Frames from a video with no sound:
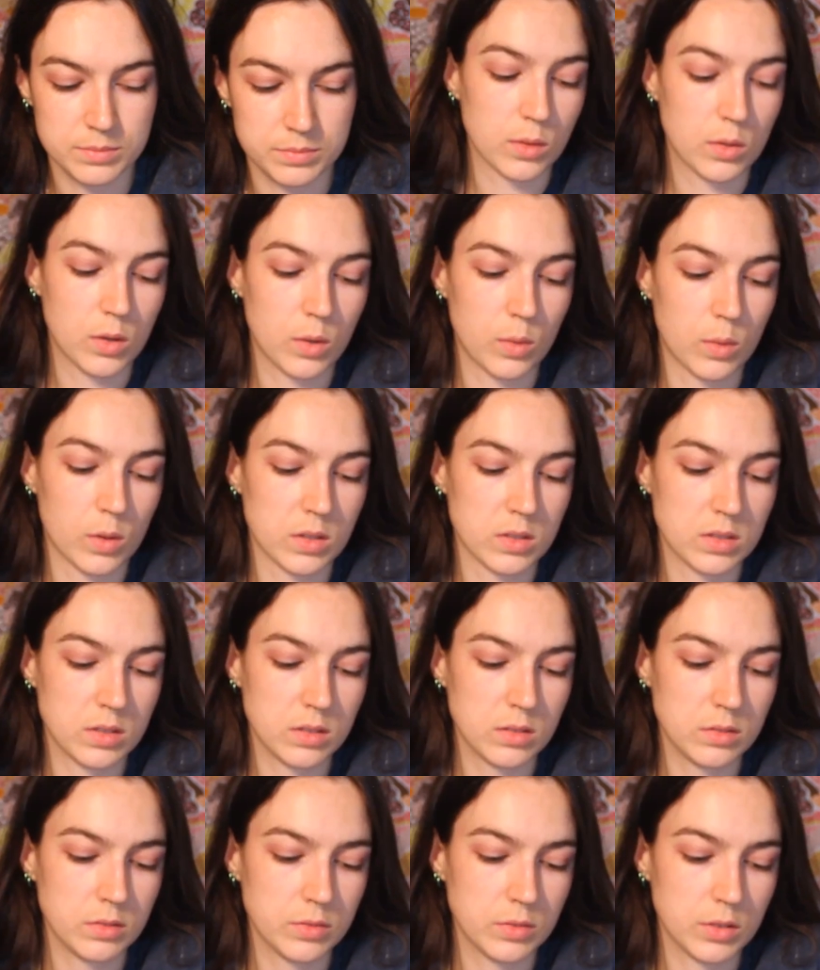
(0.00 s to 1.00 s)
So
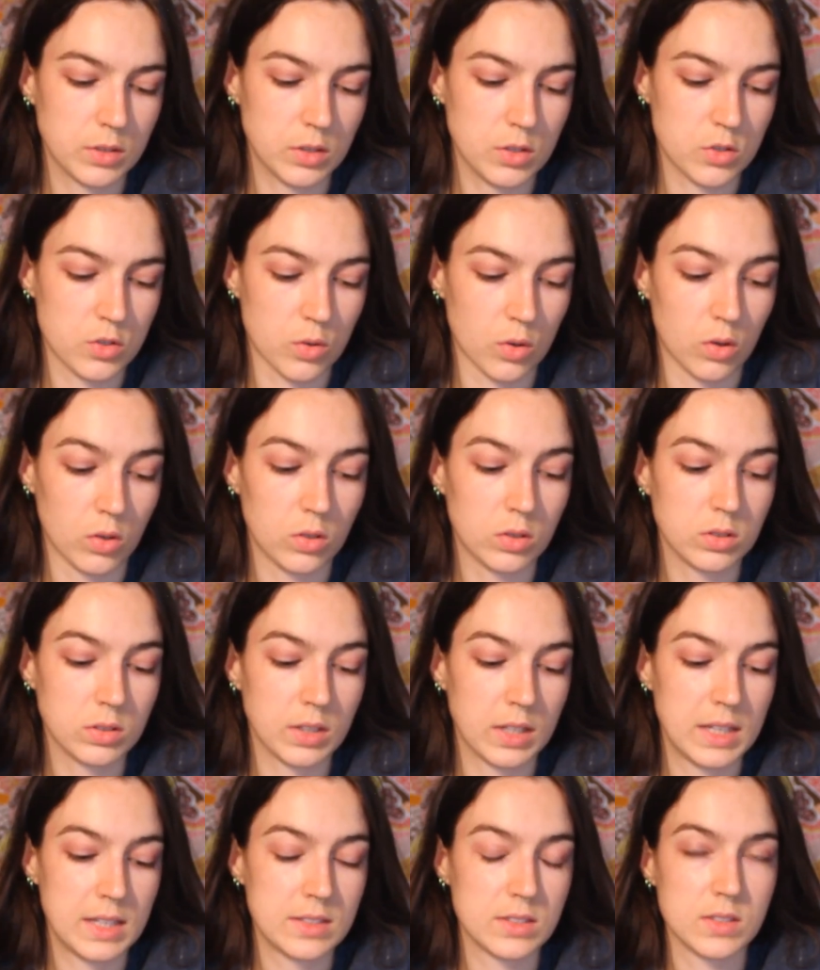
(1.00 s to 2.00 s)
coercive
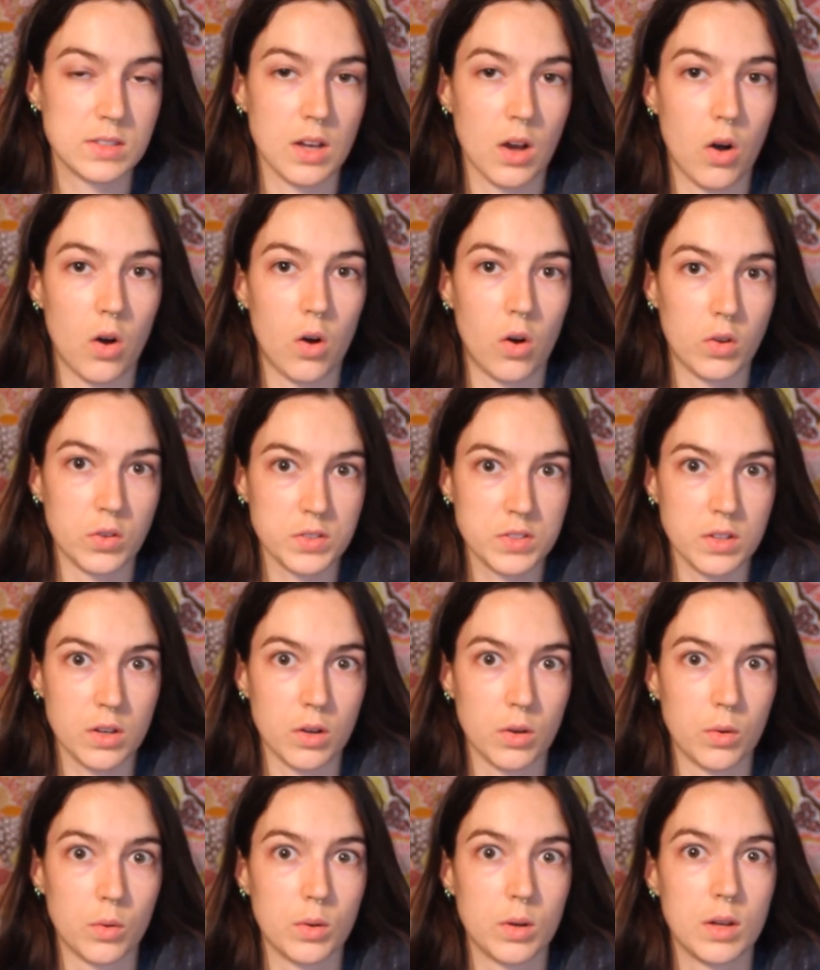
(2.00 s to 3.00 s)
control is
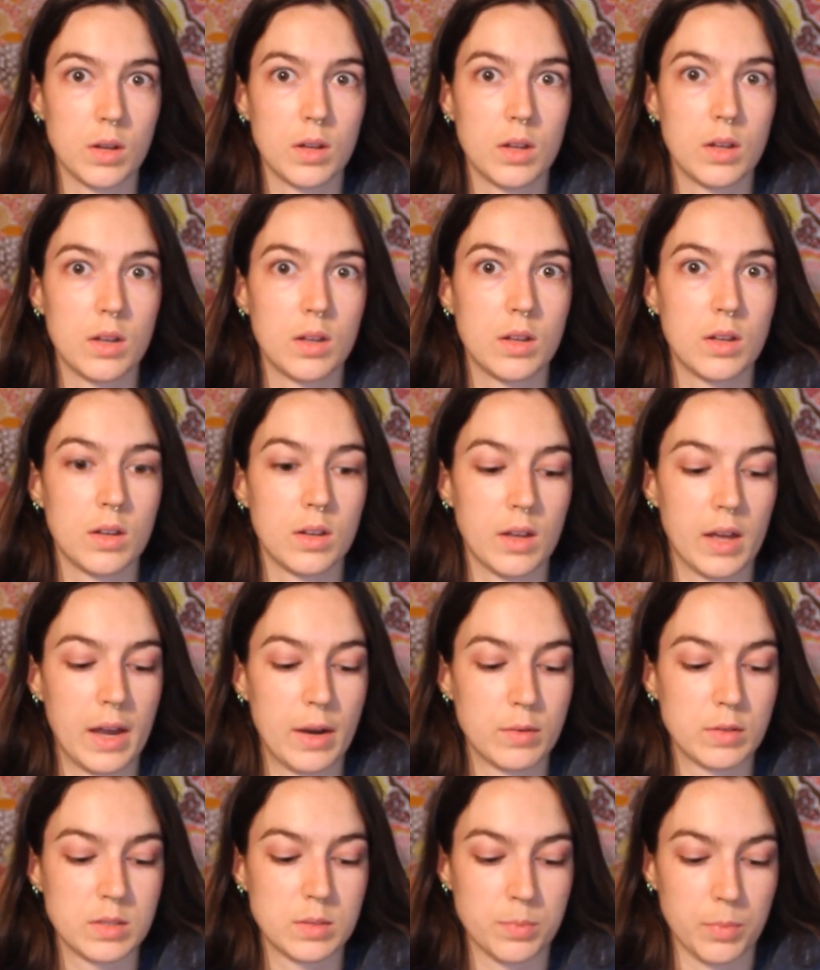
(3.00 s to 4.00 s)
also
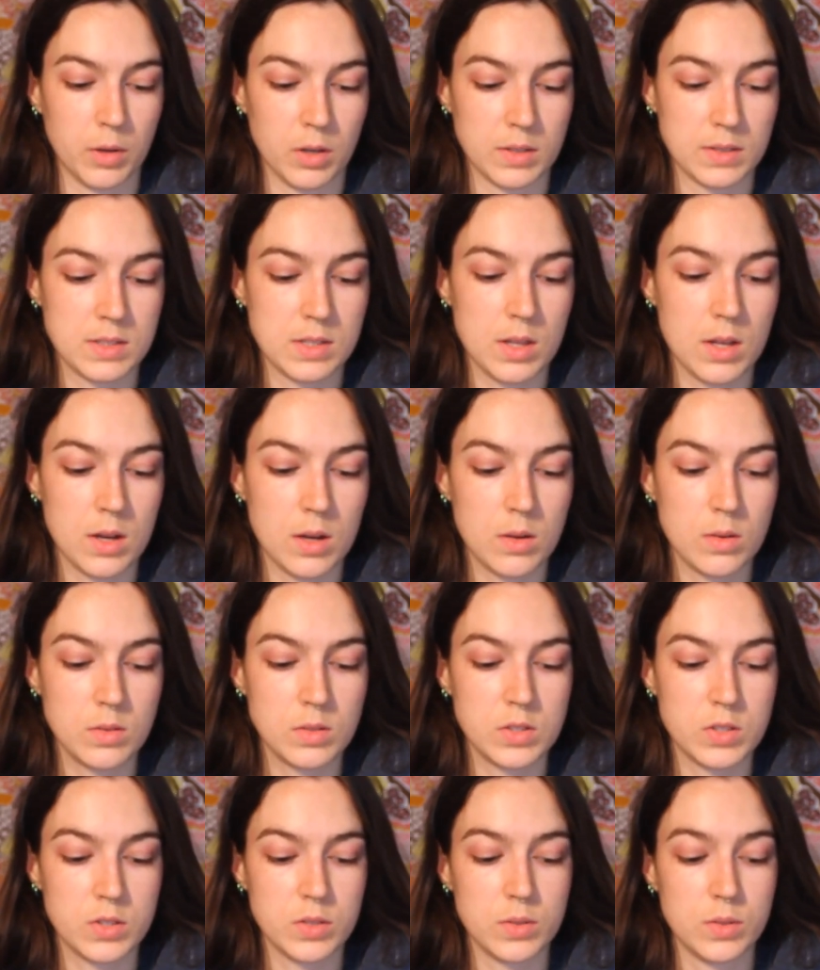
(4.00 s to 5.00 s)
a response though
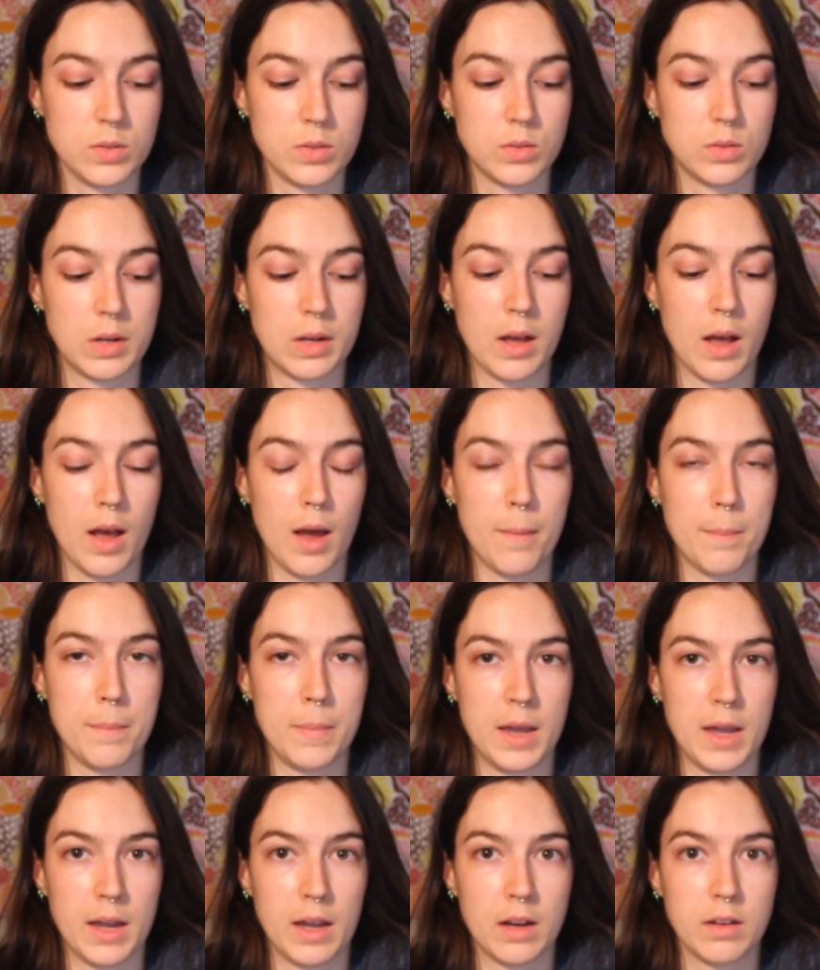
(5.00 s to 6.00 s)
to a
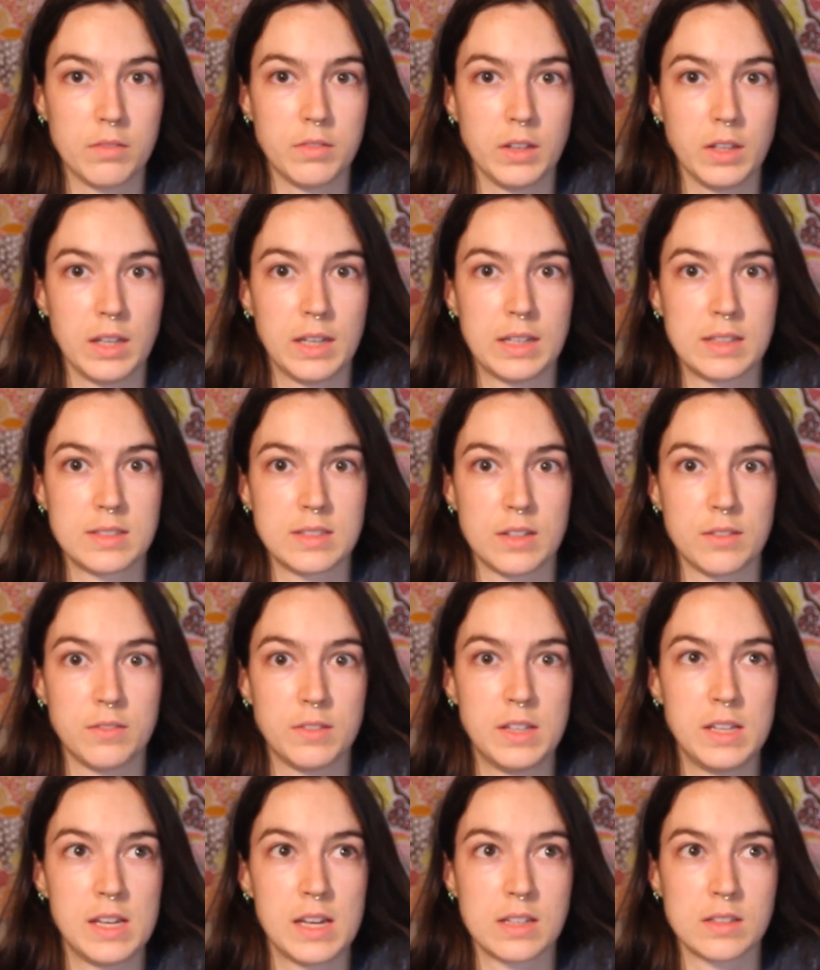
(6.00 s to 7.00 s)
man feeling as if
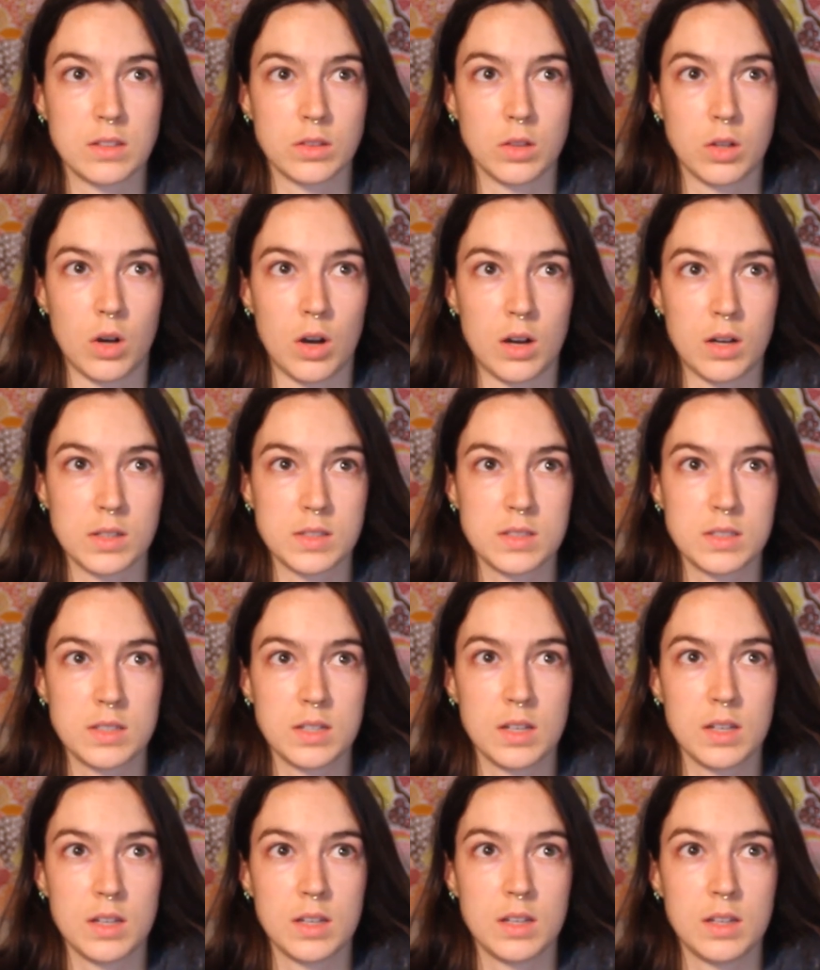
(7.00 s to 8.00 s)
he has lost
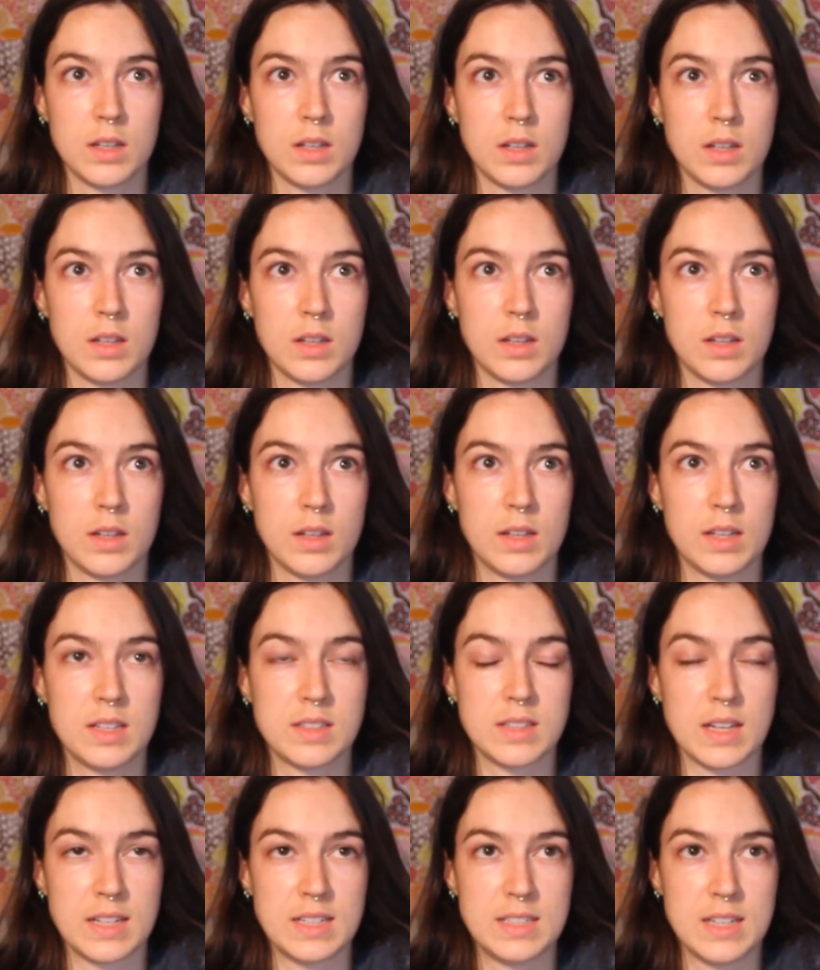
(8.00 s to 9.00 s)

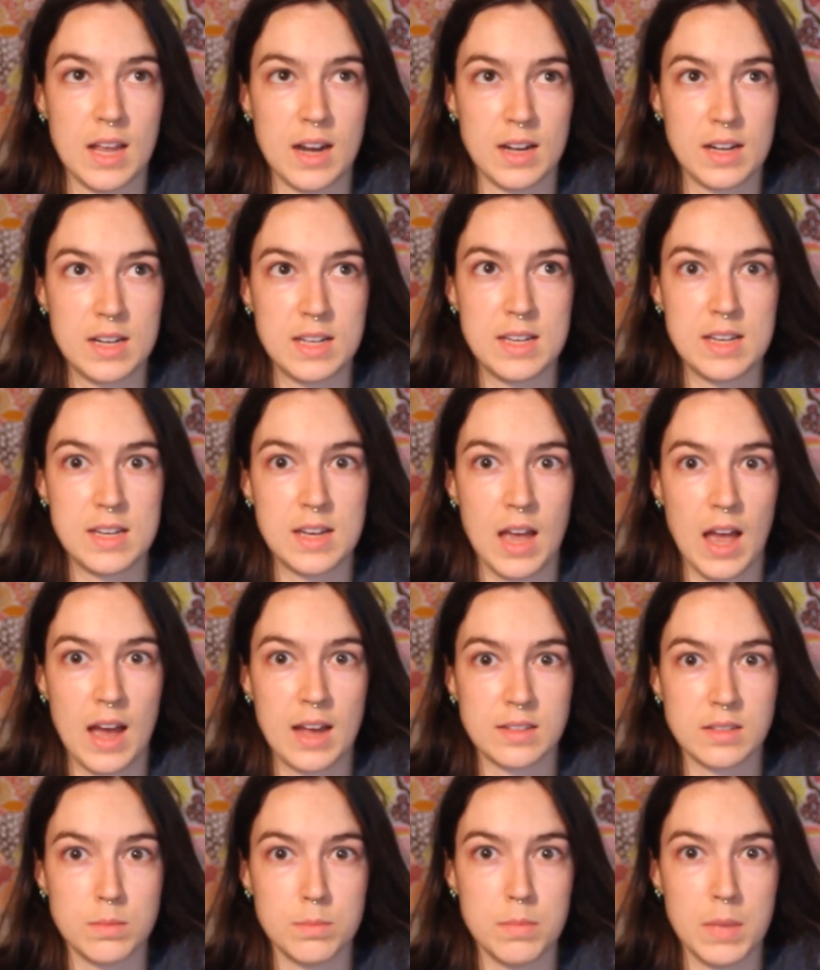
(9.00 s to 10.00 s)
his identity
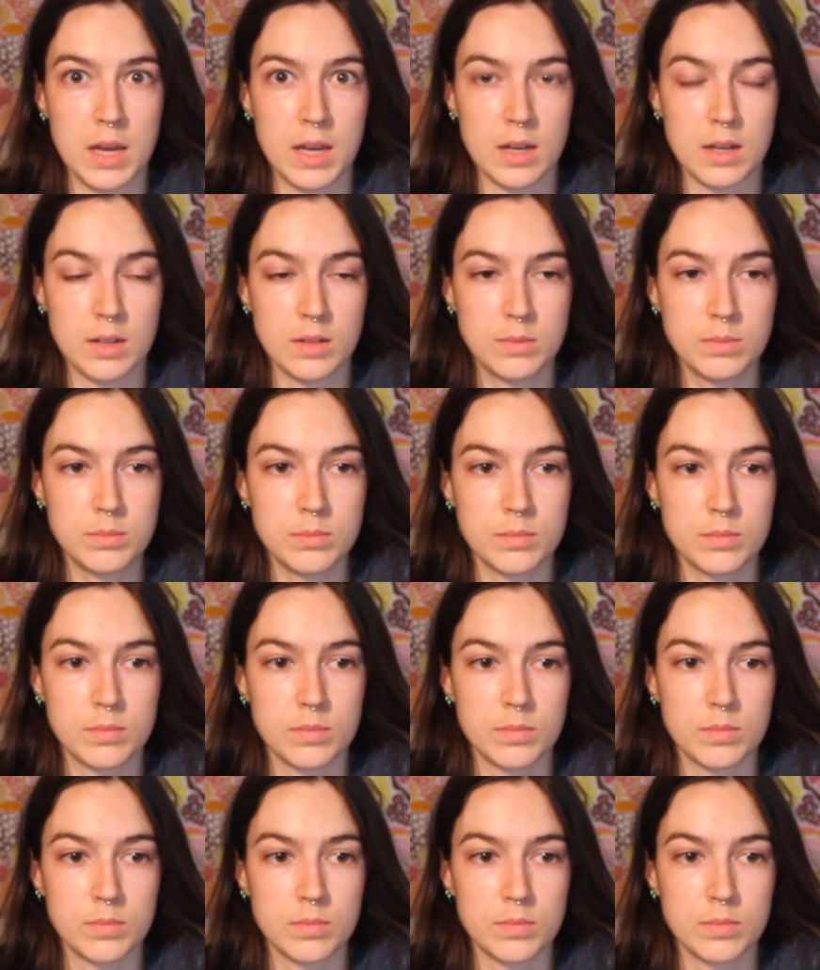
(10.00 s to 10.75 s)
as a man.